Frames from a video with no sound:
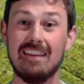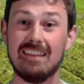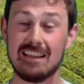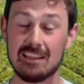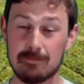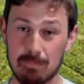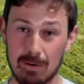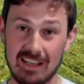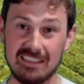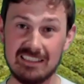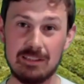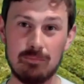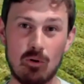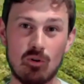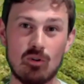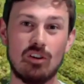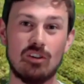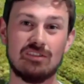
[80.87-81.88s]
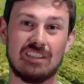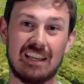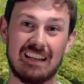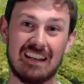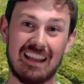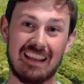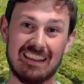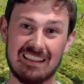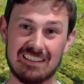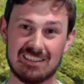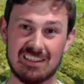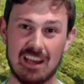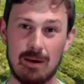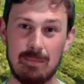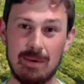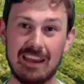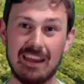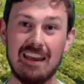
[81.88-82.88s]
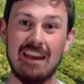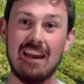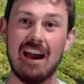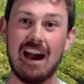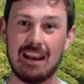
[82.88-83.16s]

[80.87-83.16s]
There's plenty more content like this coming,